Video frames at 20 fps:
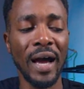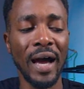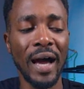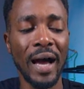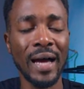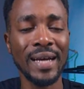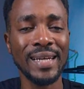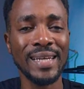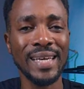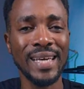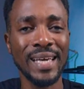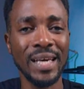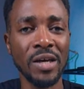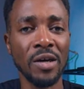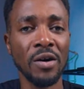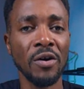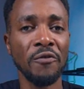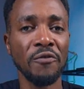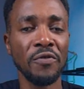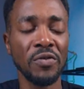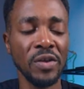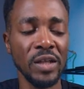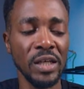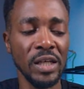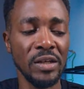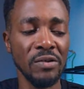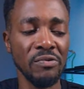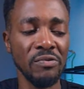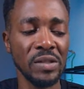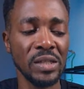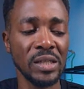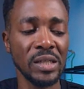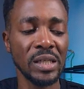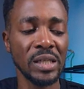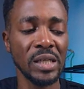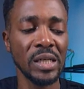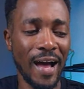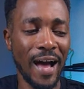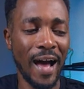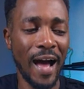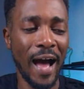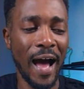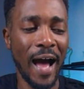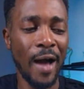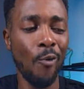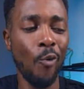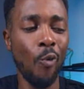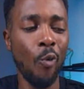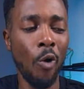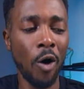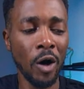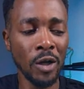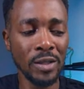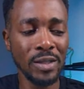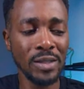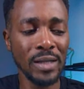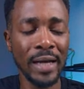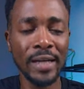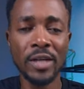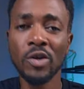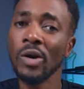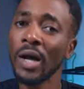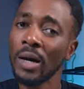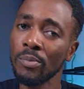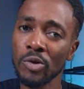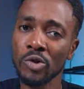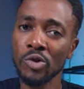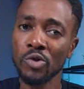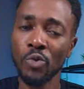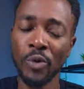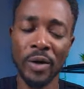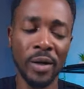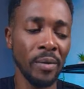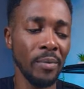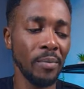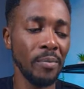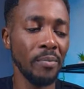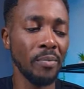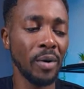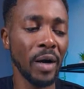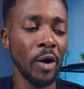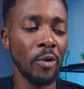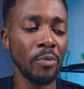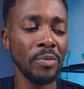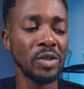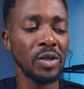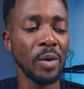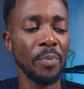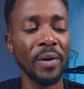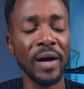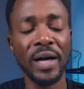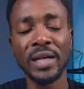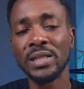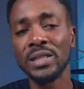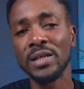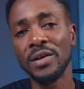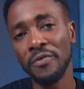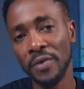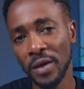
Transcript: and King of Thieves. I want Anikulapo to win, but I won't be surprised if